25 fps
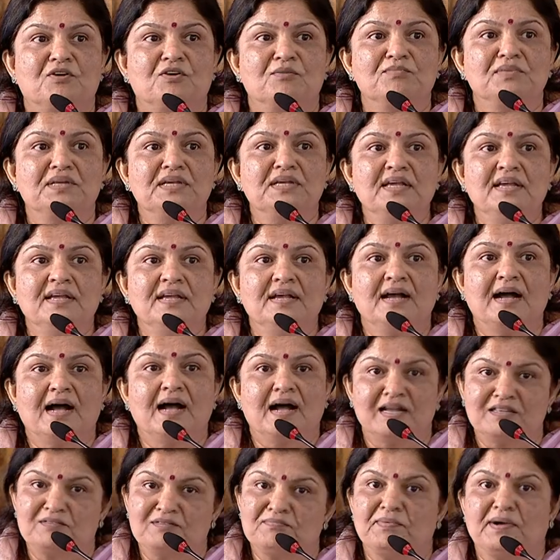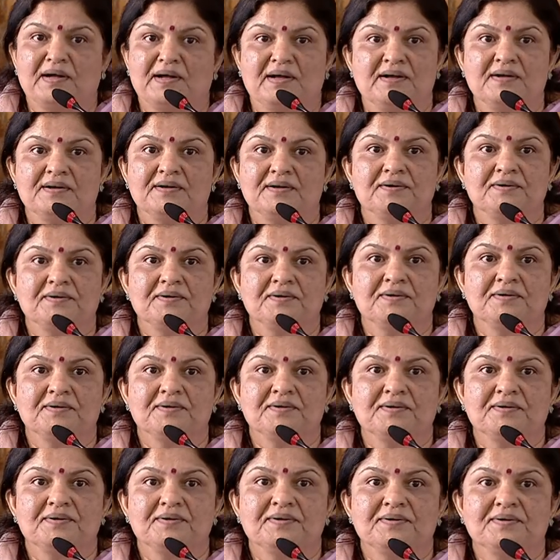from the Atma.
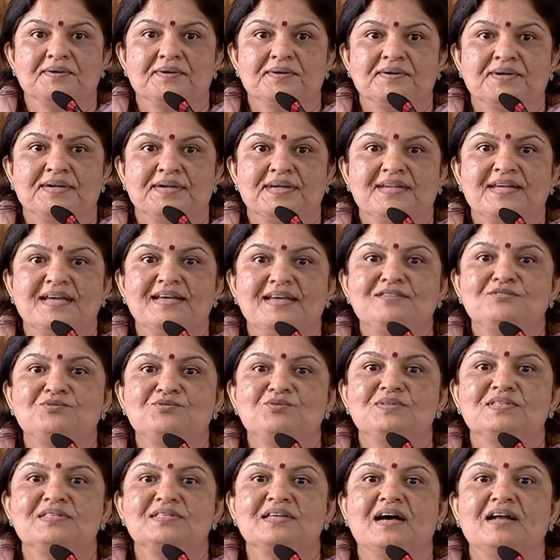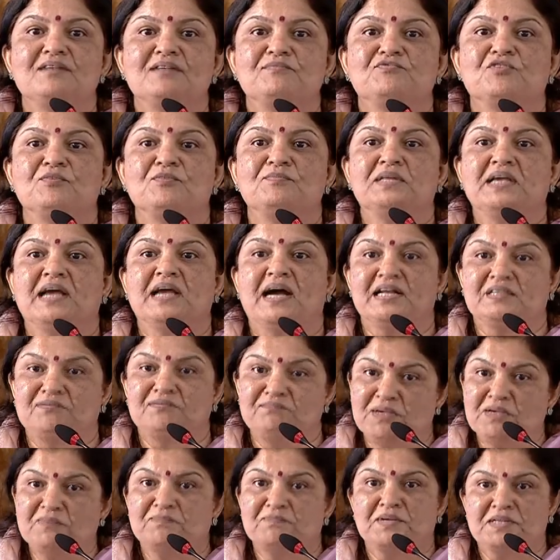It has to start from the
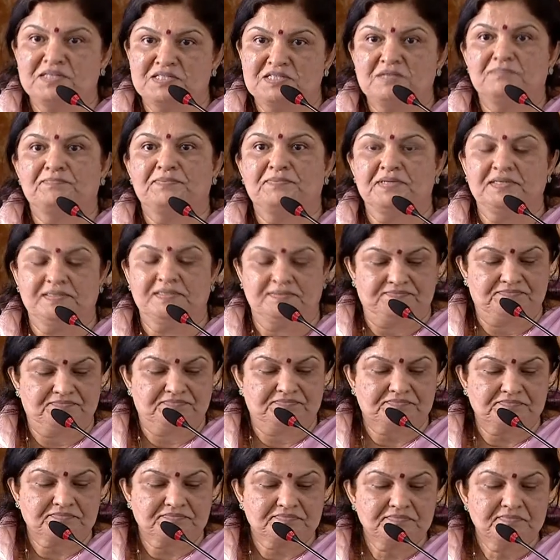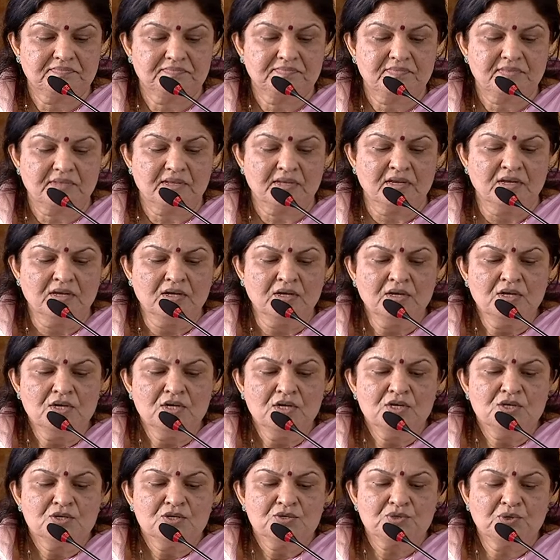Atmic principle.
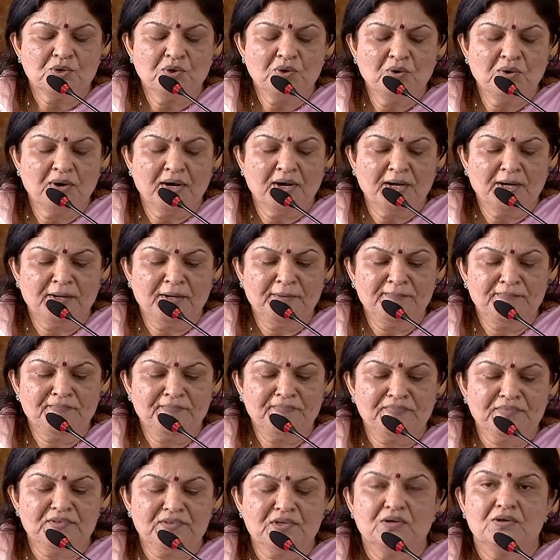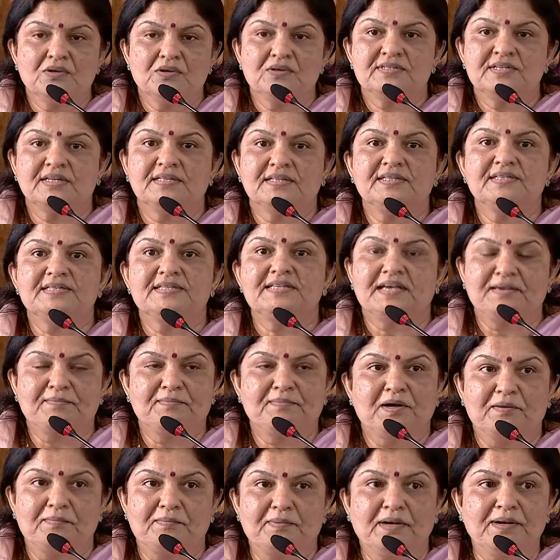So, Sathya Sai
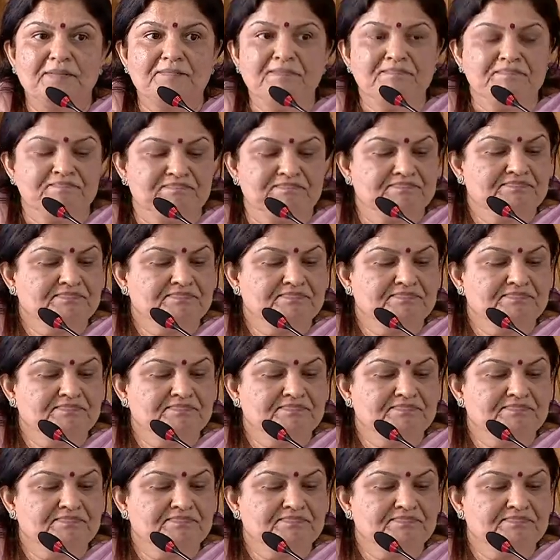Baba